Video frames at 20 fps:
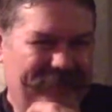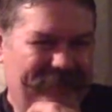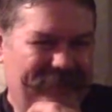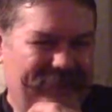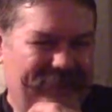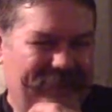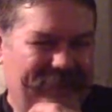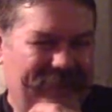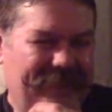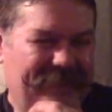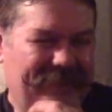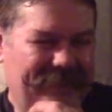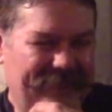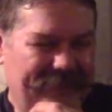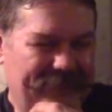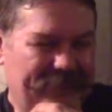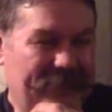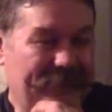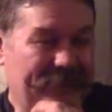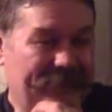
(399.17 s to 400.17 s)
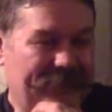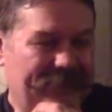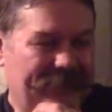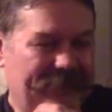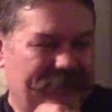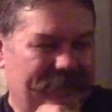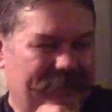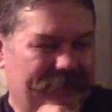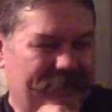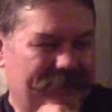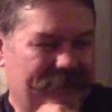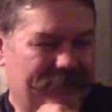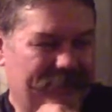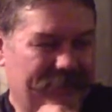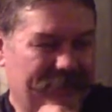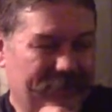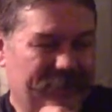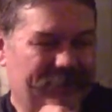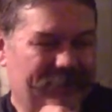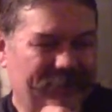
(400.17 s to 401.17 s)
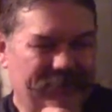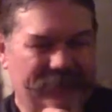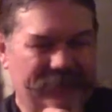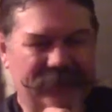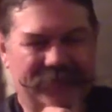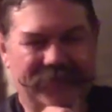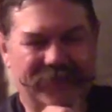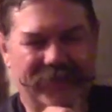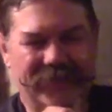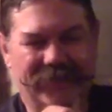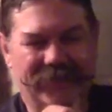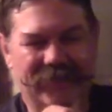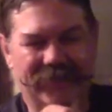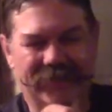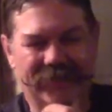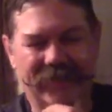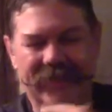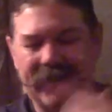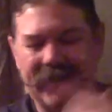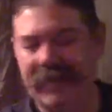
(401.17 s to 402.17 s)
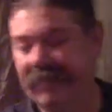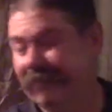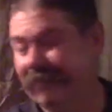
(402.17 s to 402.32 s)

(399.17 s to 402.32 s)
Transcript: Yeah, that was the first music video I can't